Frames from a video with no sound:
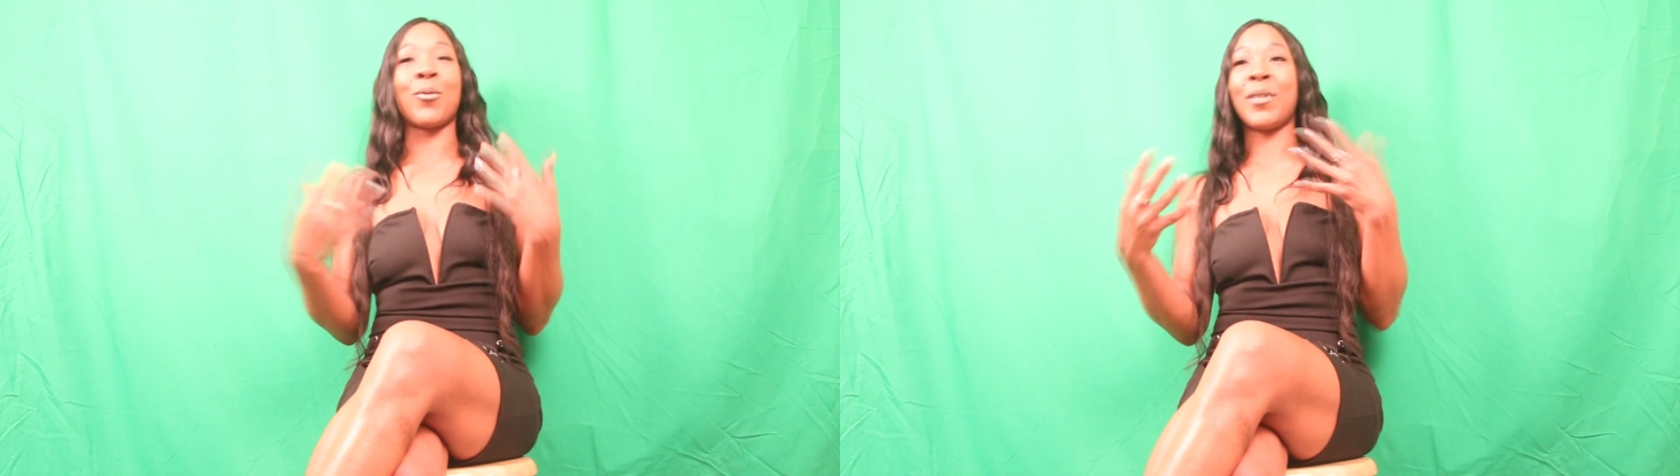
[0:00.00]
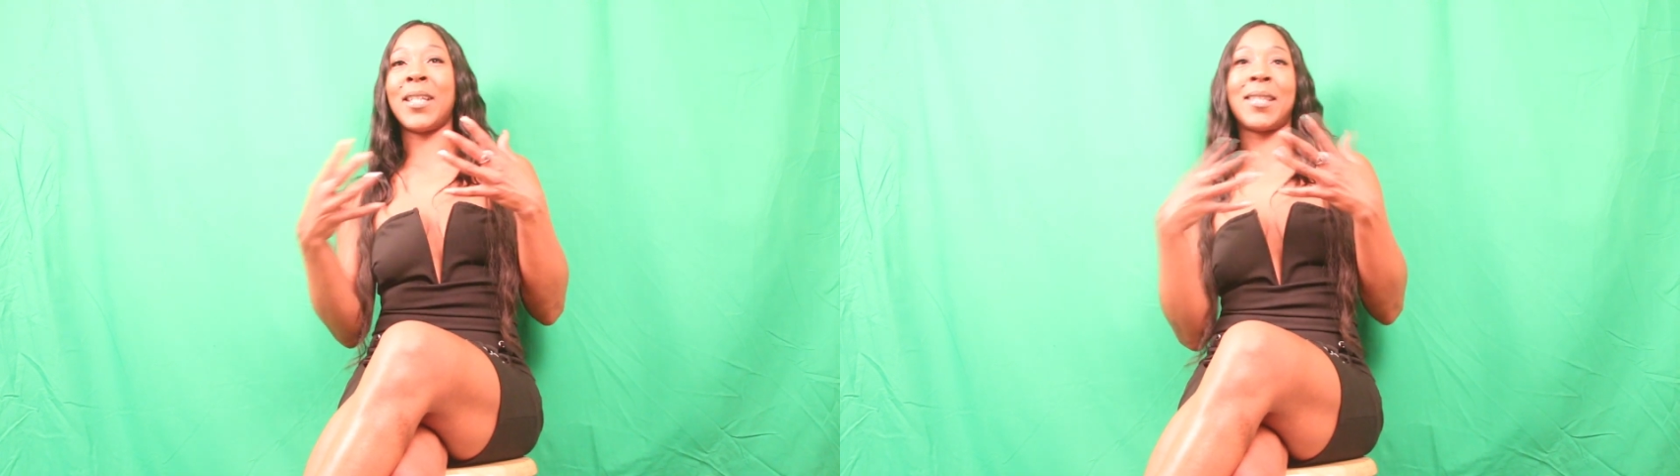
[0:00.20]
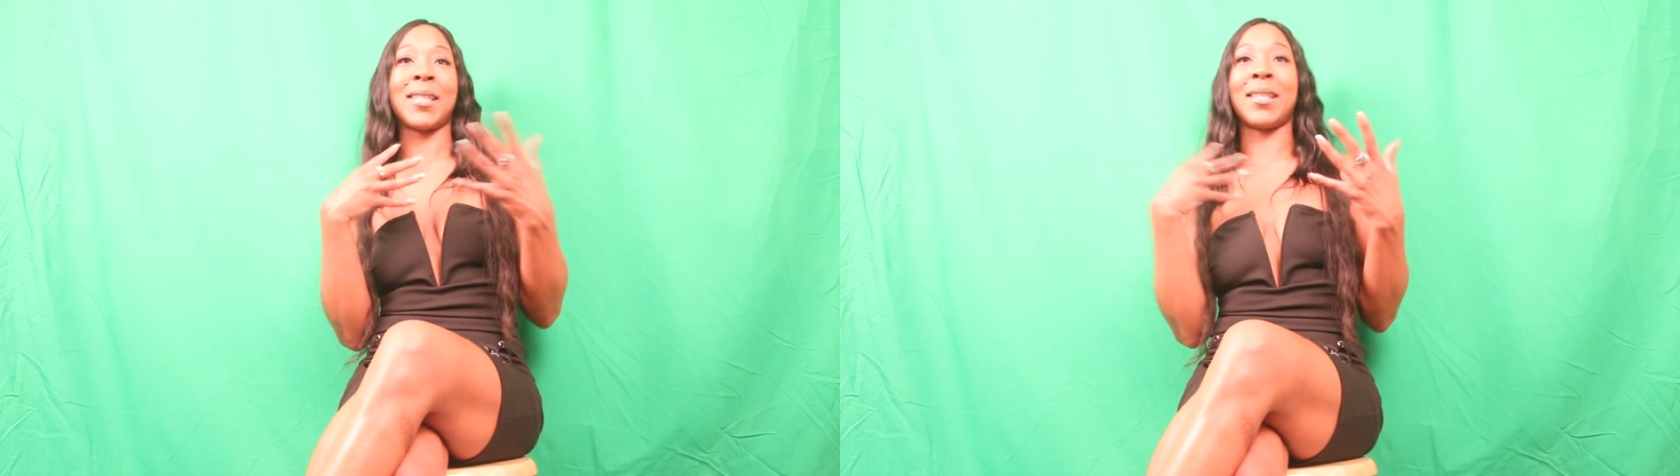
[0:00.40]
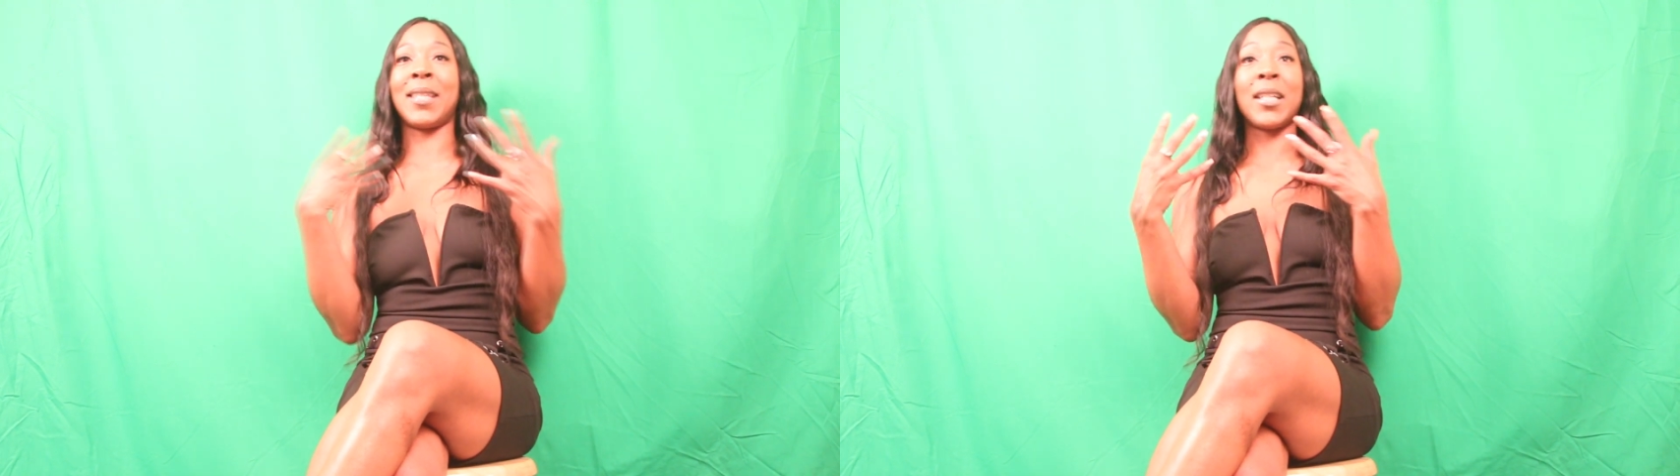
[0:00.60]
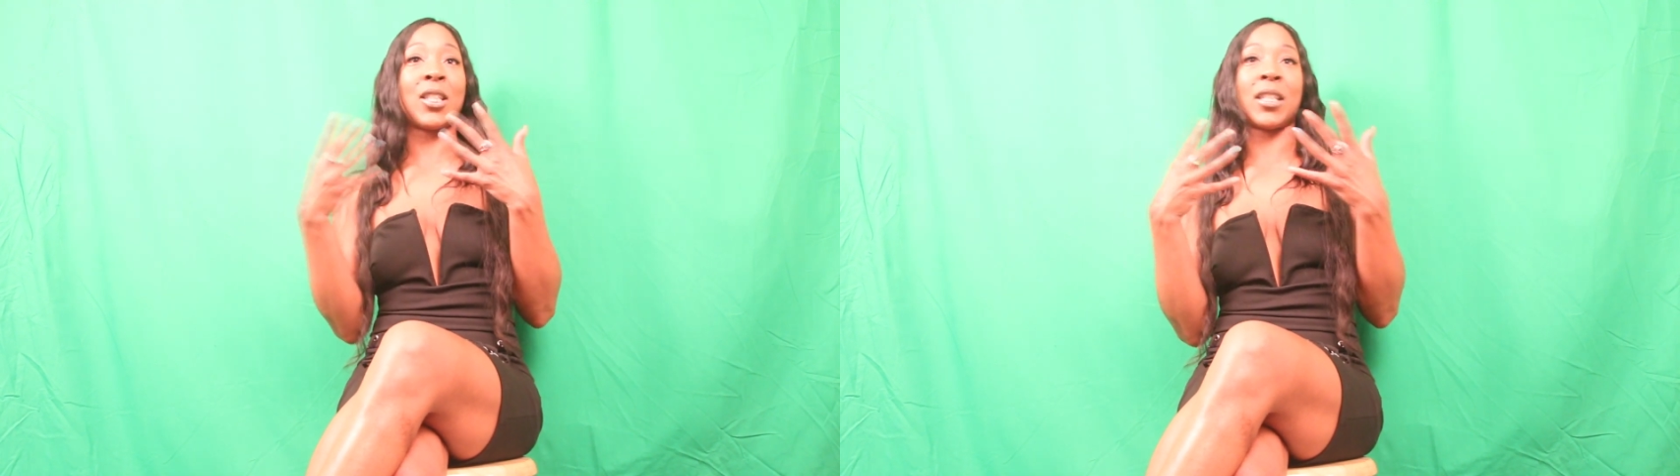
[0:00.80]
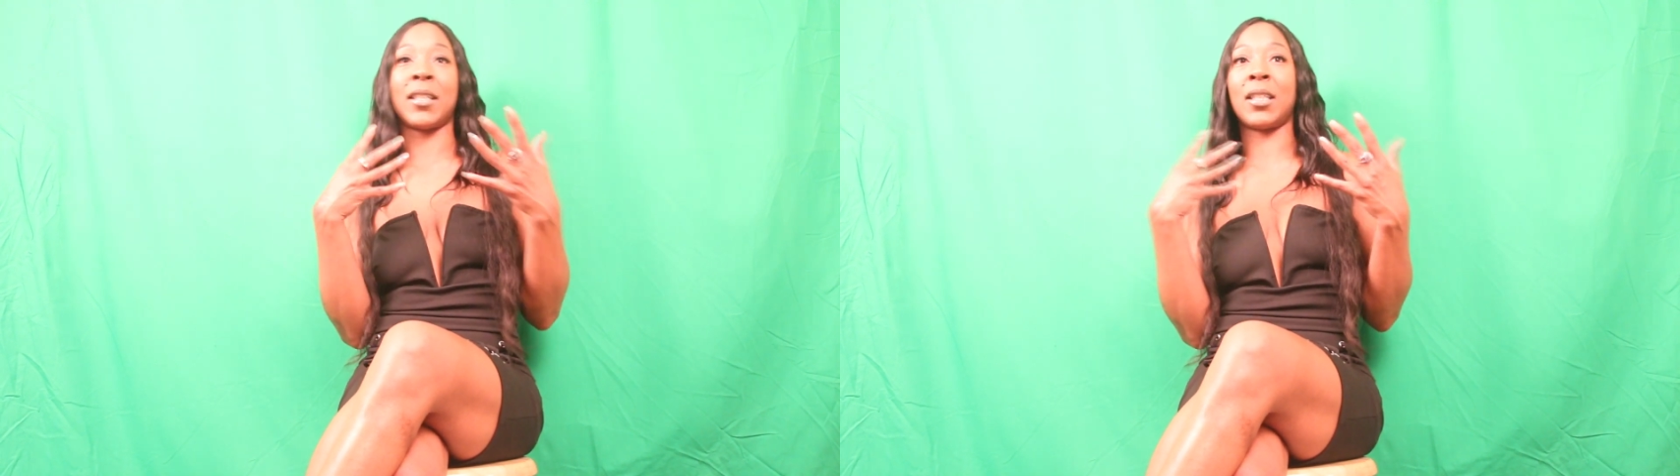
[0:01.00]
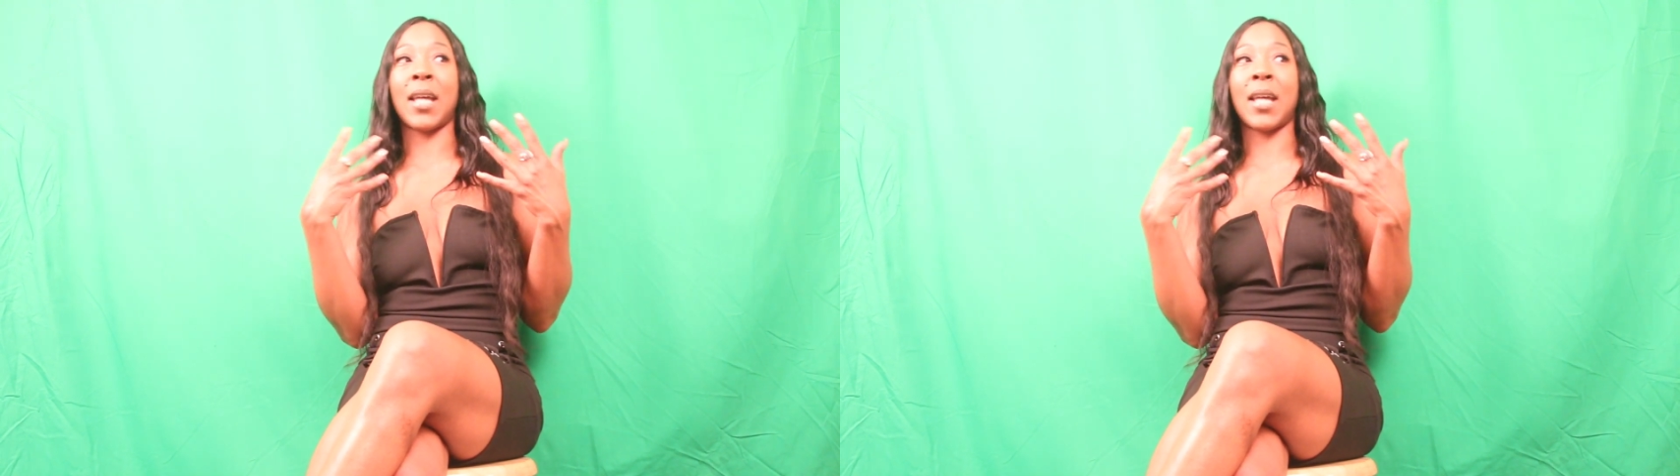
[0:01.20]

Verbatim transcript: on this attention